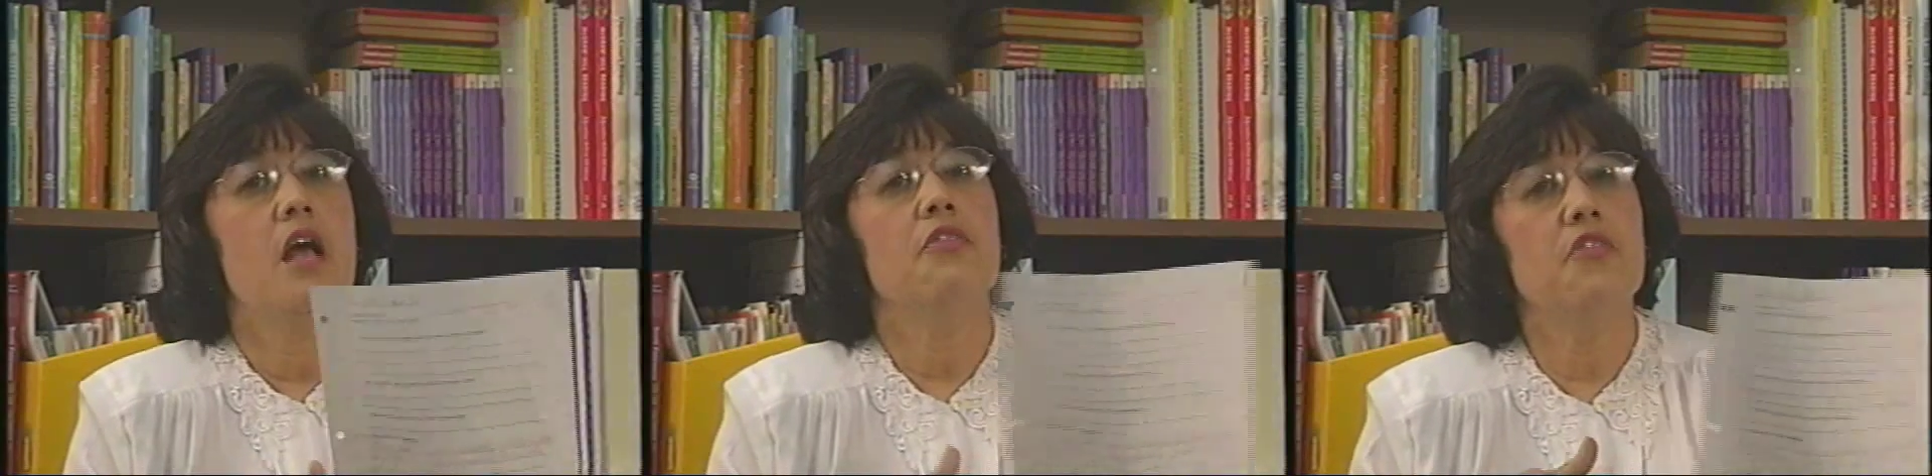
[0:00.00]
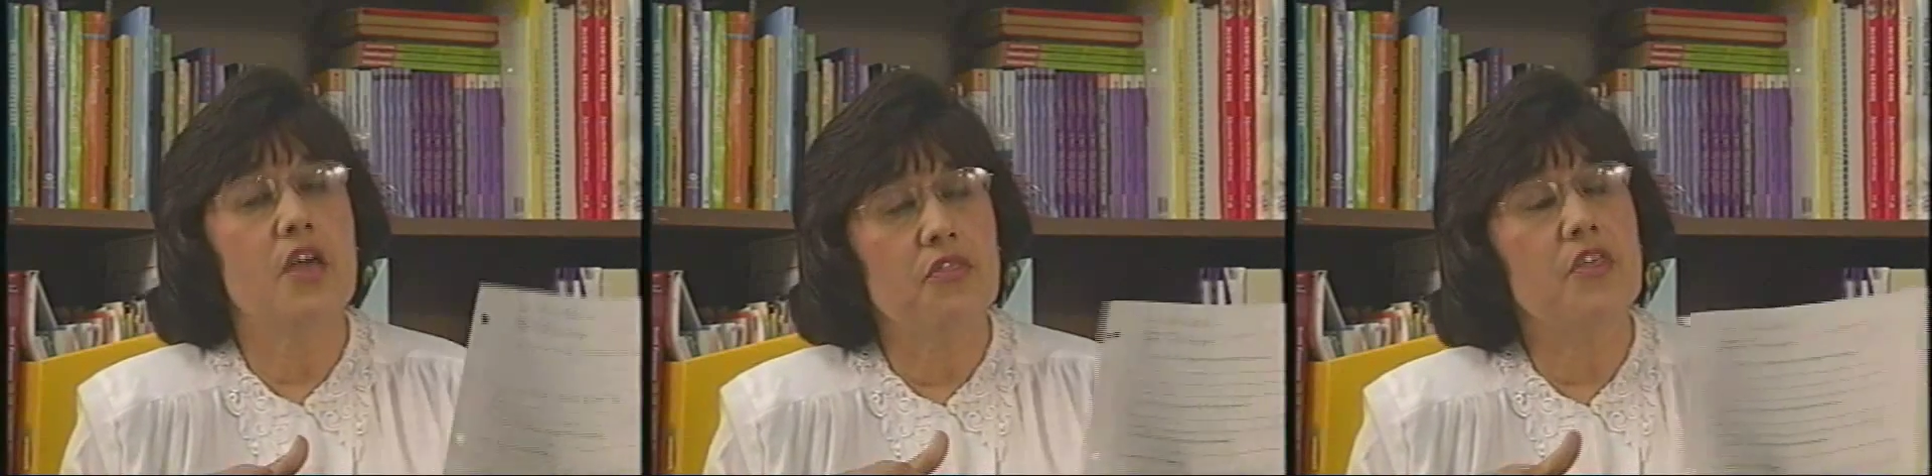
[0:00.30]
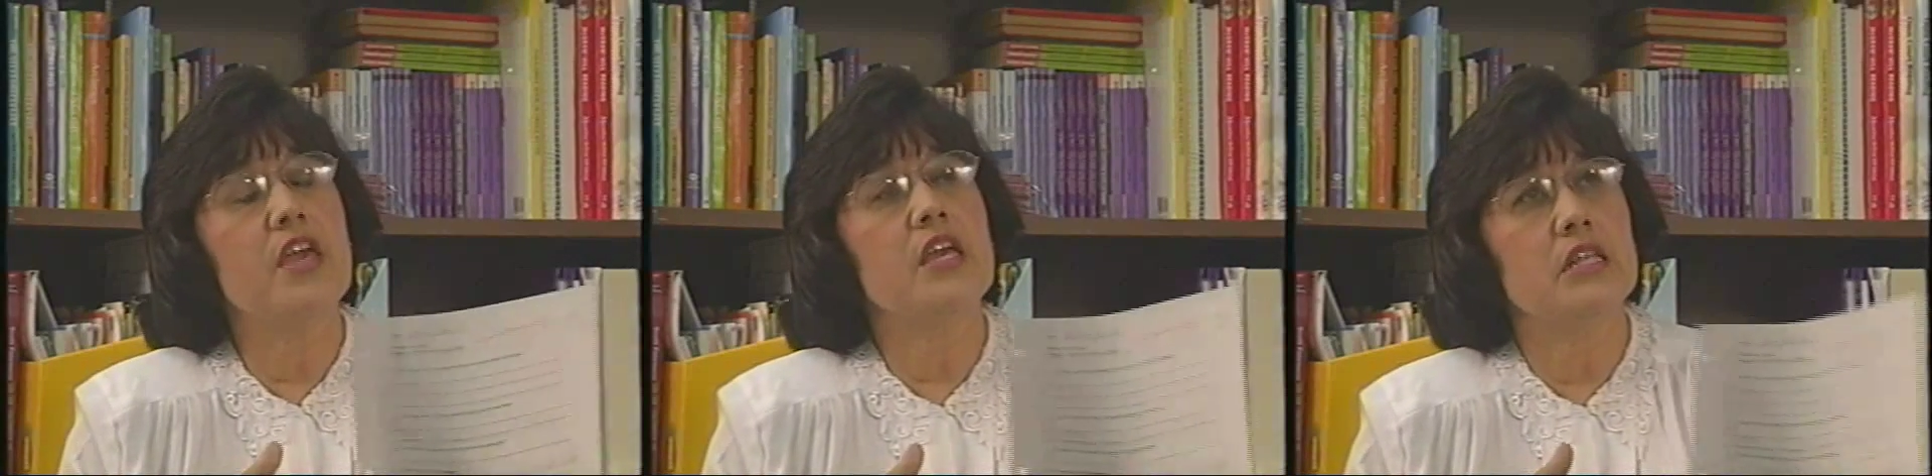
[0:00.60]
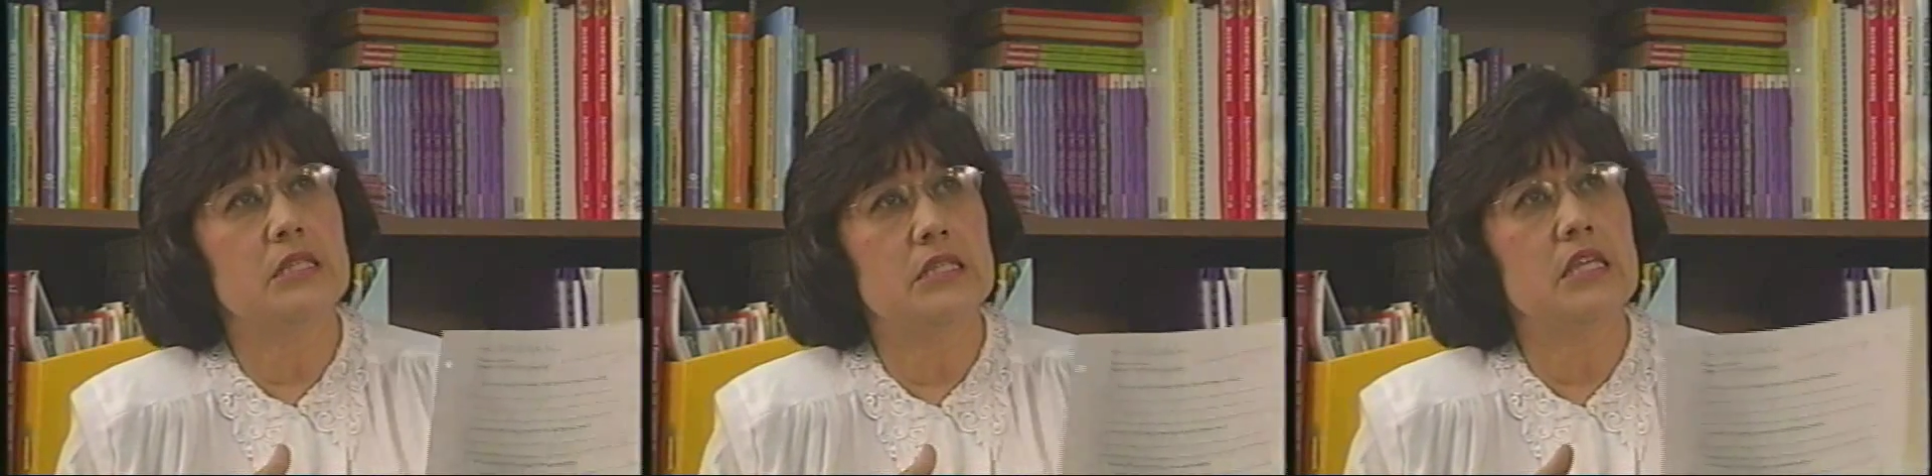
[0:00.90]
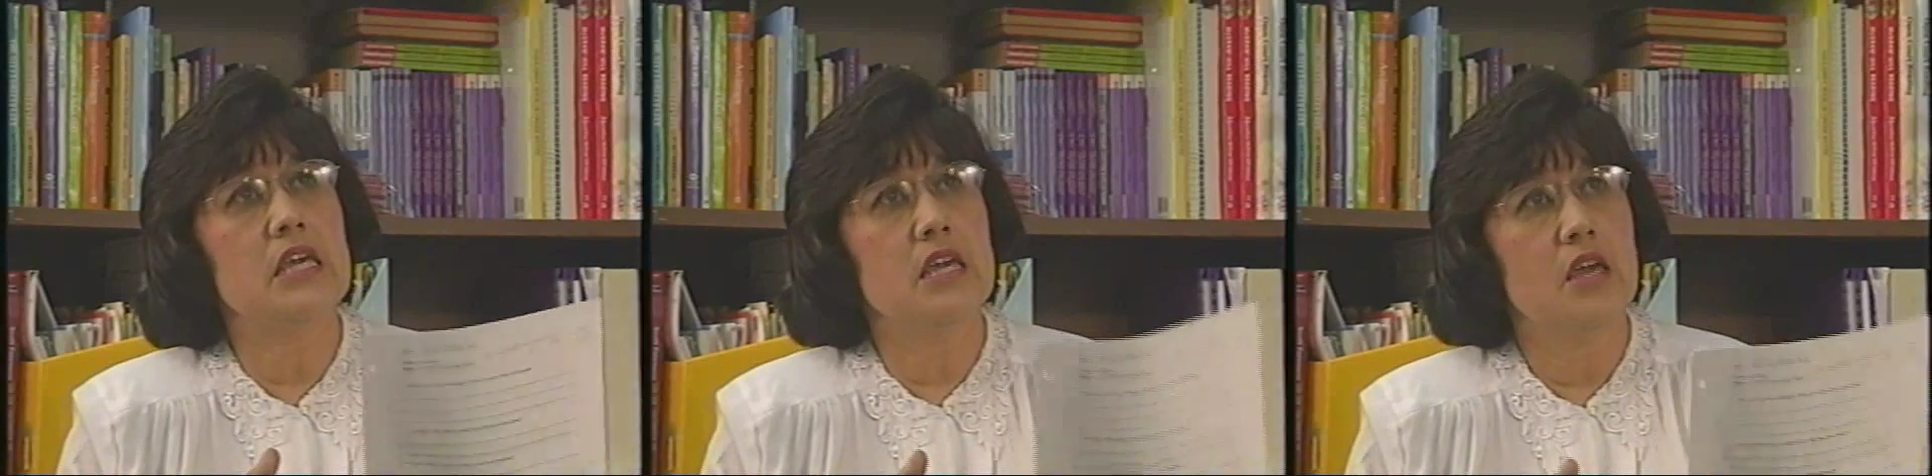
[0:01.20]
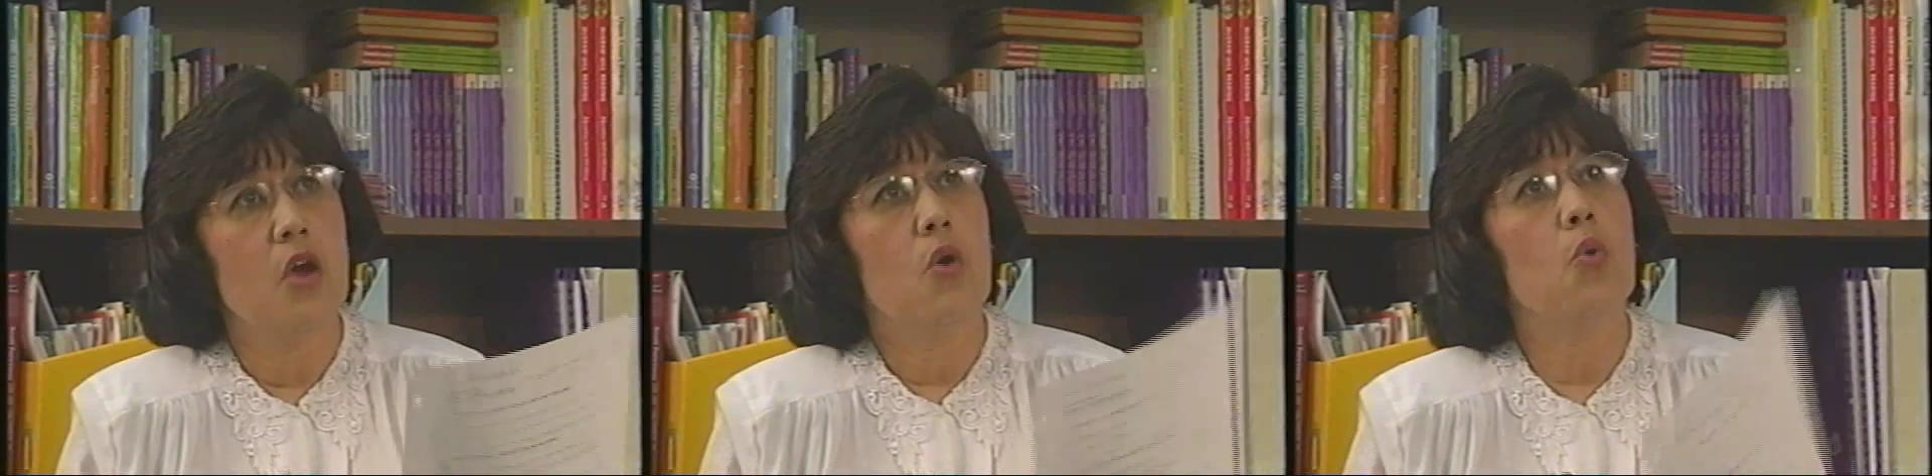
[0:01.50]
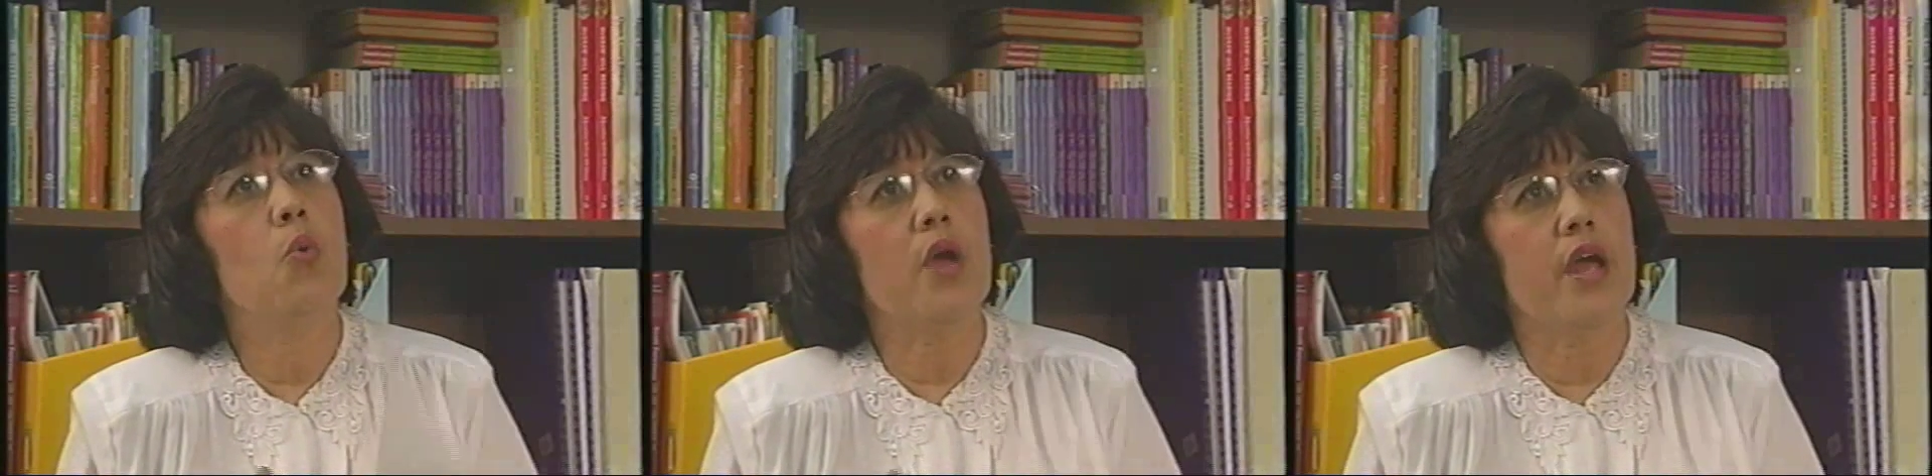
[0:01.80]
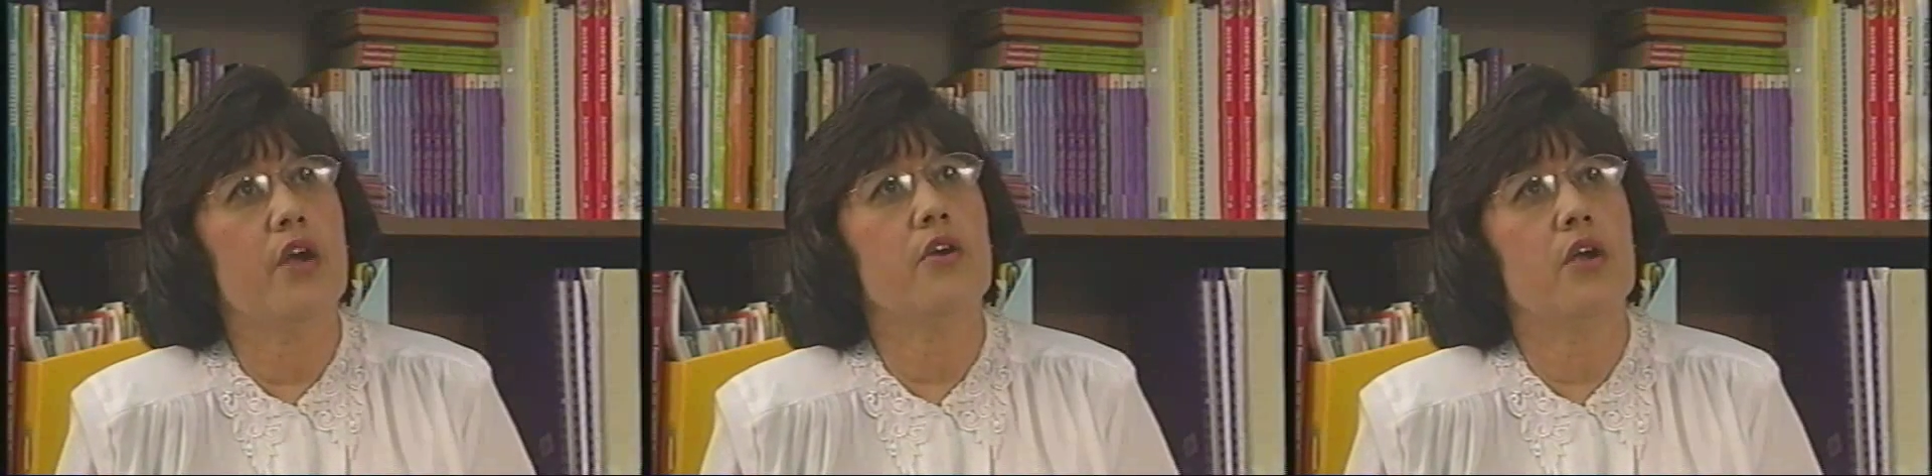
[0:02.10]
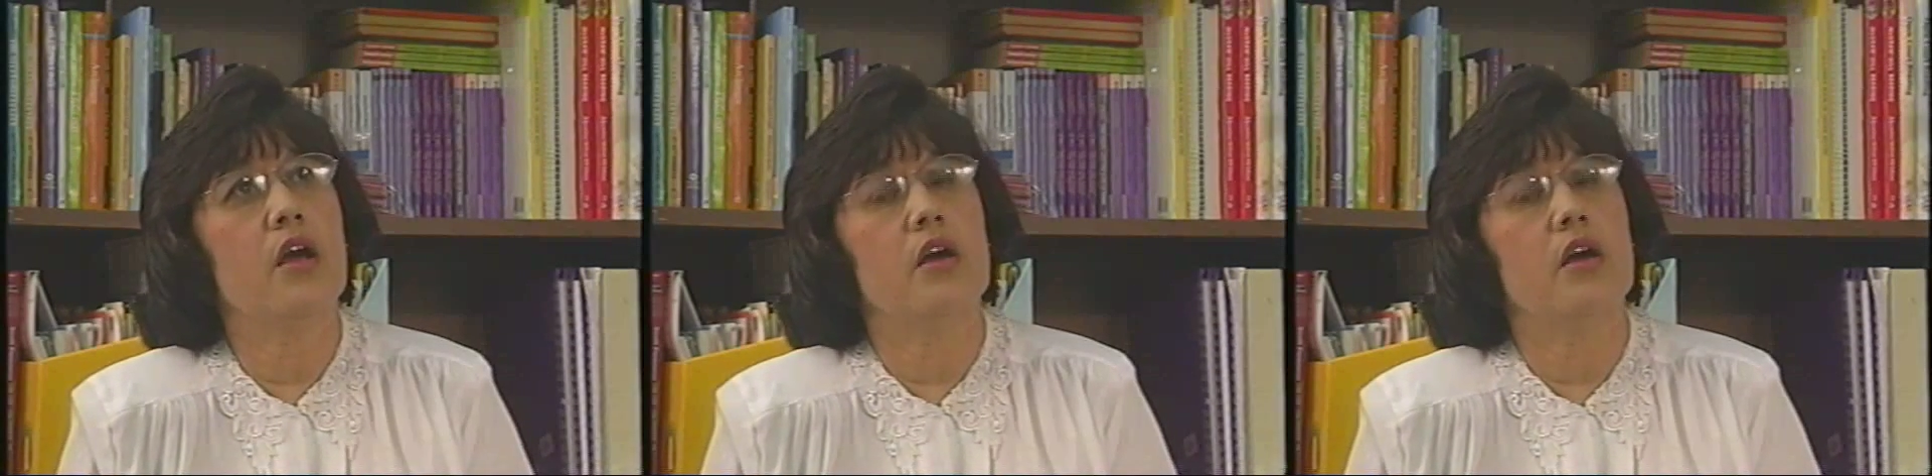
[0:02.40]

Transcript: then they can see where